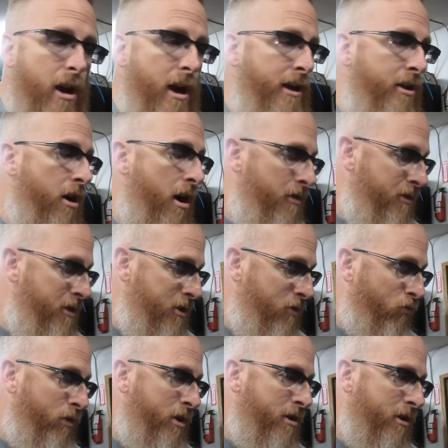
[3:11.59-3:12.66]
I got the
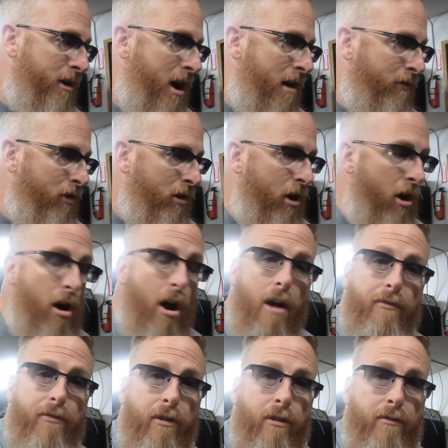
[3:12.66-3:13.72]
rear cover
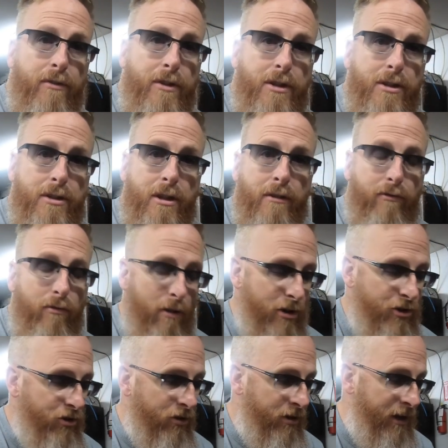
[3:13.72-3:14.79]
off of this
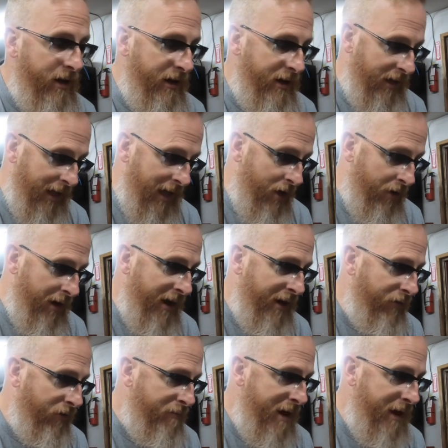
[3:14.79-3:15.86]
differential and allowed any
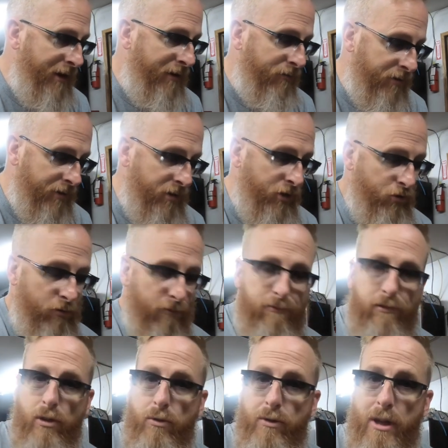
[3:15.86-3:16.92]
remaining residual
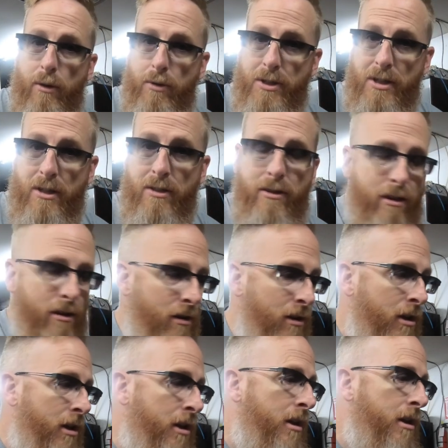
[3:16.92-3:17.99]
fluid that was in there
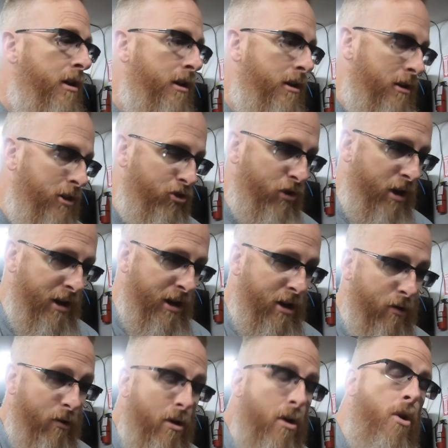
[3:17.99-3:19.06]
to drain out.